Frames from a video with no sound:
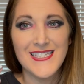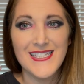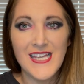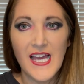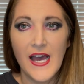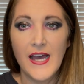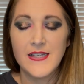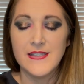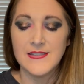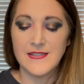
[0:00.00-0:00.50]

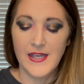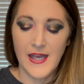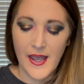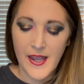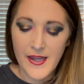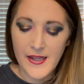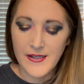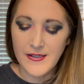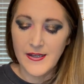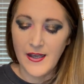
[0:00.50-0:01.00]
Yes,
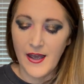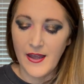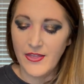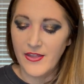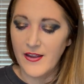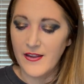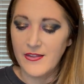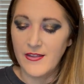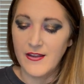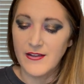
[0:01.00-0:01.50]
and I
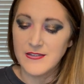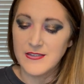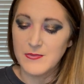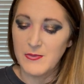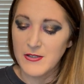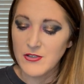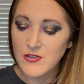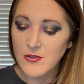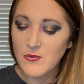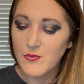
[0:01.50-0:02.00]
think that
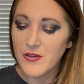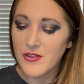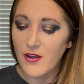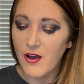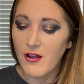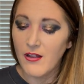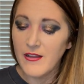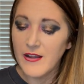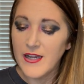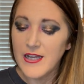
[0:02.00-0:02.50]
especially with the
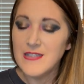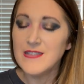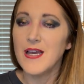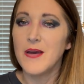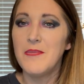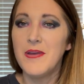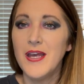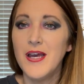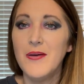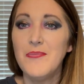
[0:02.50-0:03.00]
holidays
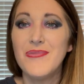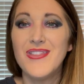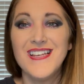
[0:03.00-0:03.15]
coming up,